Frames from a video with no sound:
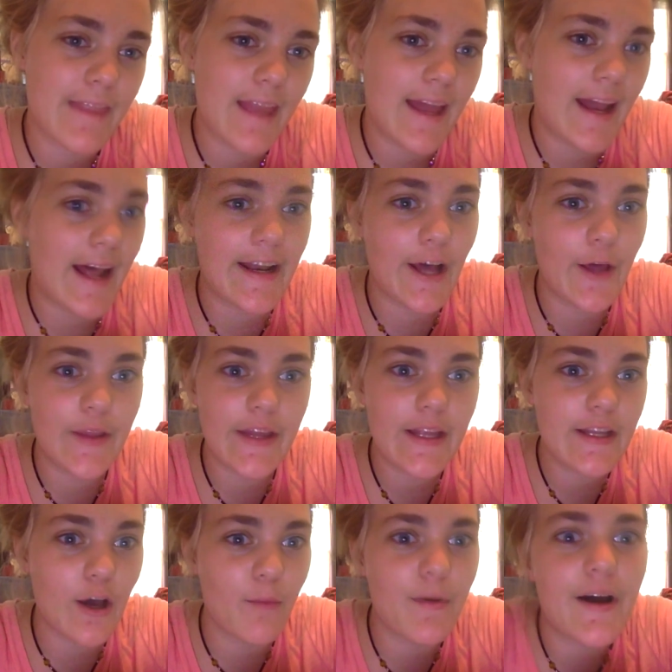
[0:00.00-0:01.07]
And I know that
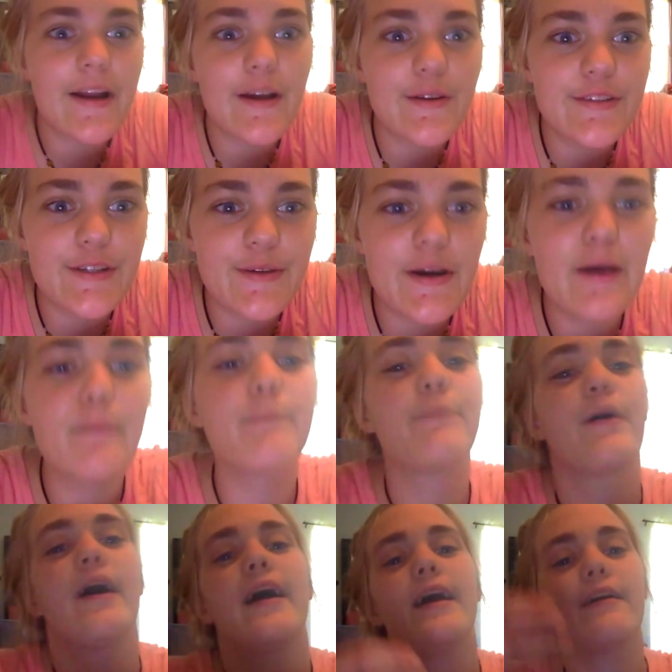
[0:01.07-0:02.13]
nobody will do it,
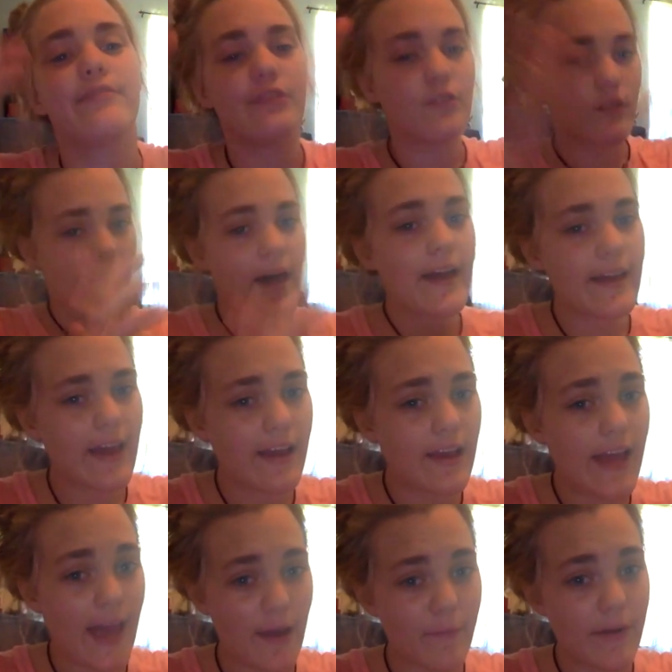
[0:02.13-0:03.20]
but if you like
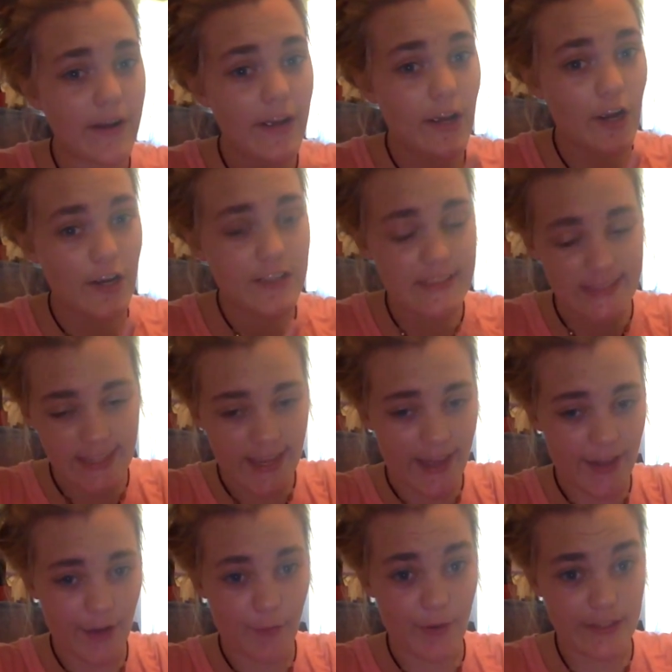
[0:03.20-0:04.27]
Cameron and Kirsten
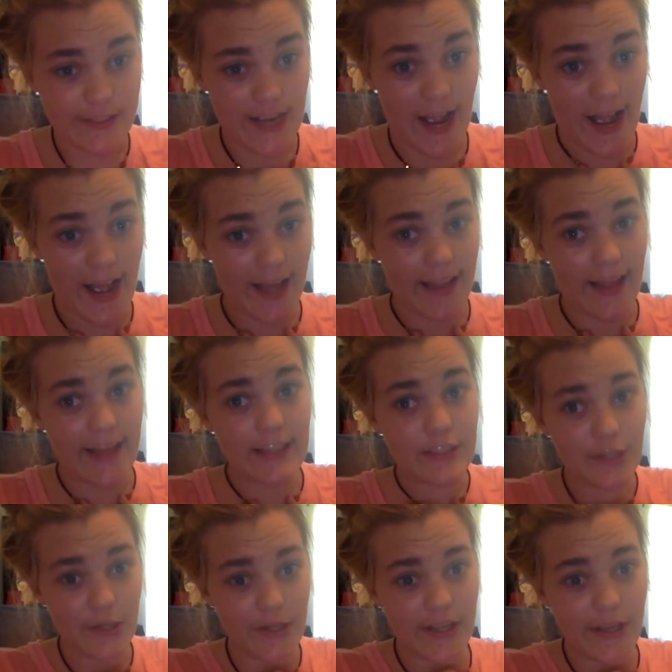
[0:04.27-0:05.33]
together, which I, like,
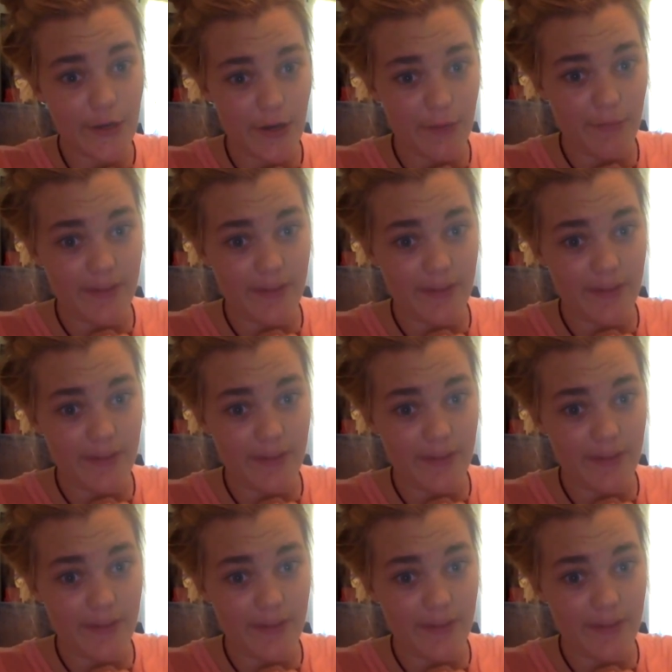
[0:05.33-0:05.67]
totally agree